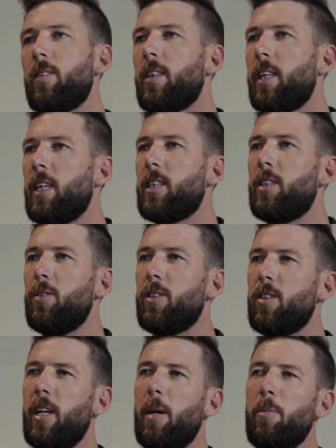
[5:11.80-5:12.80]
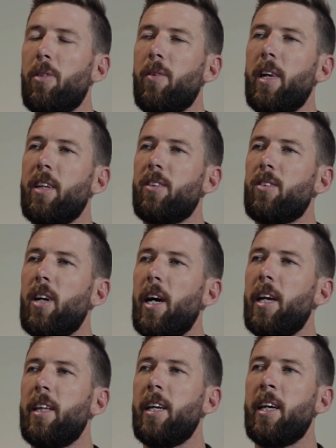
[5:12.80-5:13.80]
think she was like number 3 in
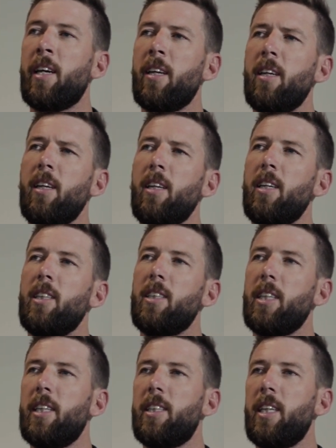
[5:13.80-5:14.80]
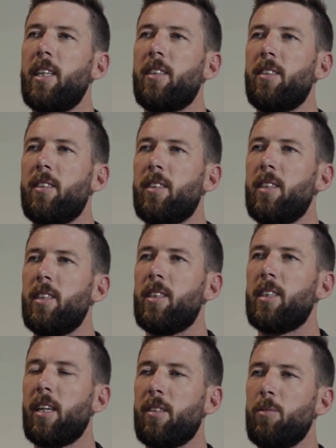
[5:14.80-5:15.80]
Australia there. She had chances to
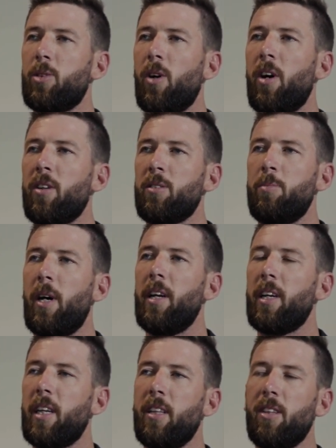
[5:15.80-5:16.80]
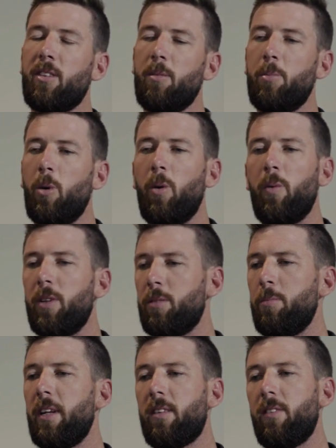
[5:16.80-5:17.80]
take some titles, but again, the support
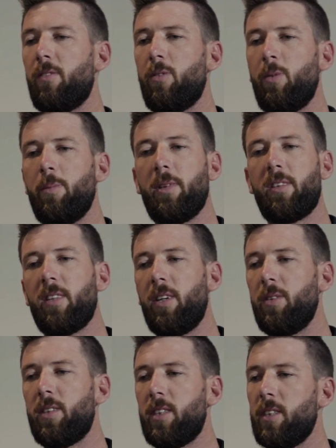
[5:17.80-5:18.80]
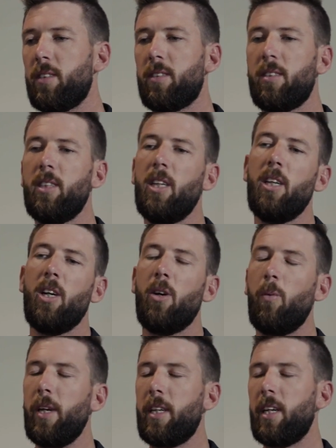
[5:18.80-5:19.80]
wasn't massive for women, so it was just
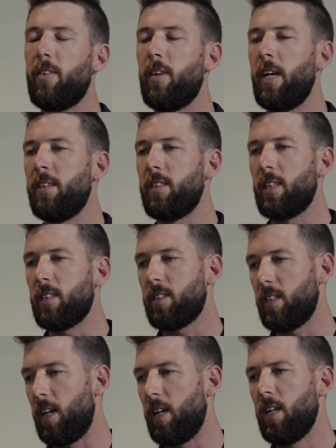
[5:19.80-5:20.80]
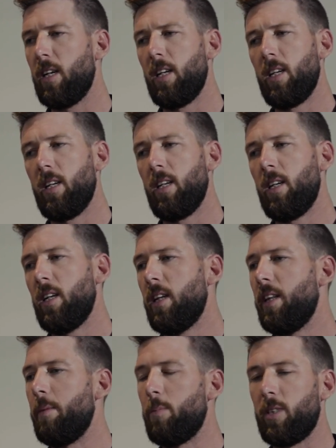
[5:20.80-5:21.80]
weekend racing. So
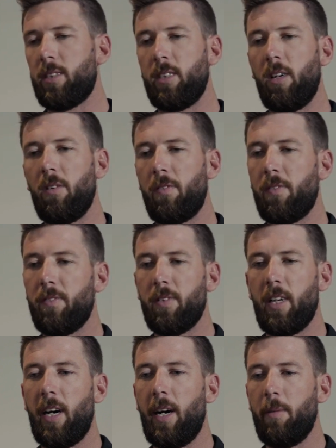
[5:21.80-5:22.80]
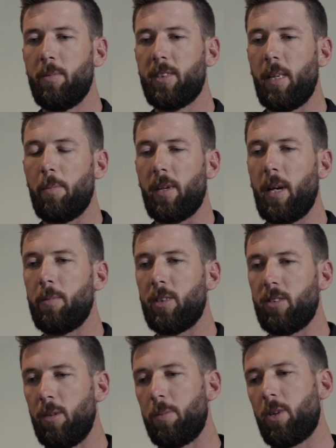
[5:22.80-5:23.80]
then myself stepping up to
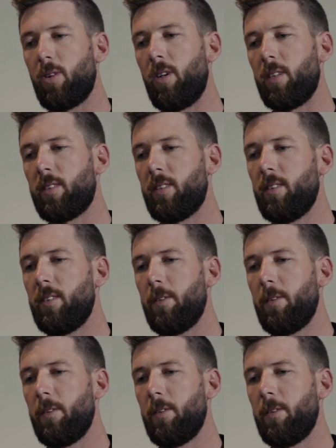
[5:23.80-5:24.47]
Supercross,